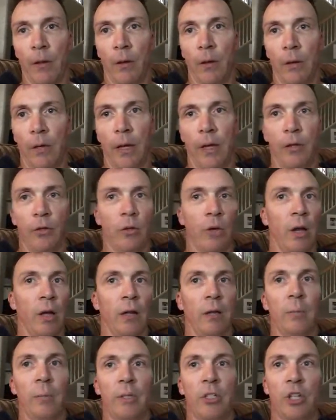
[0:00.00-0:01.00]
Okay, and you're not
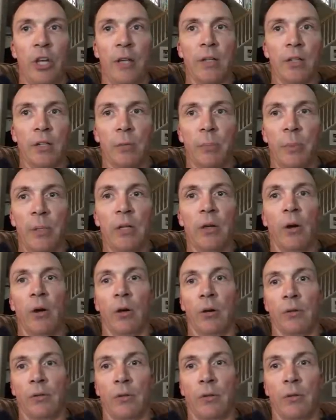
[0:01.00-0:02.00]
going to be chasing the
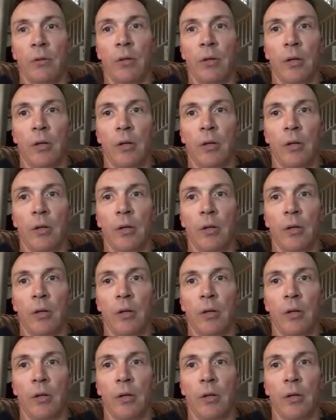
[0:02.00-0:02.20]
PRs.